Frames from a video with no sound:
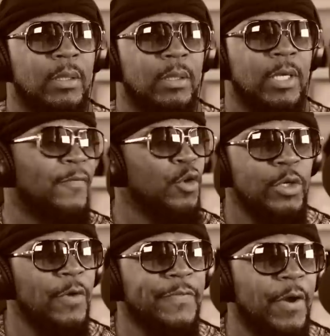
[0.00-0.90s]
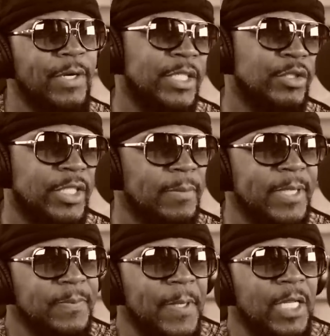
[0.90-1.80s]
If you're in your 30s, you shouldn't be
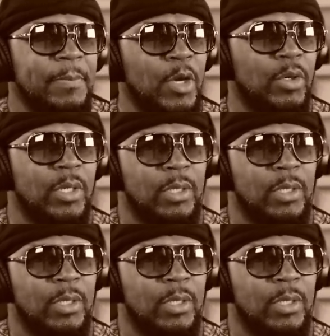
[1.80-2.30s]
spilling milk.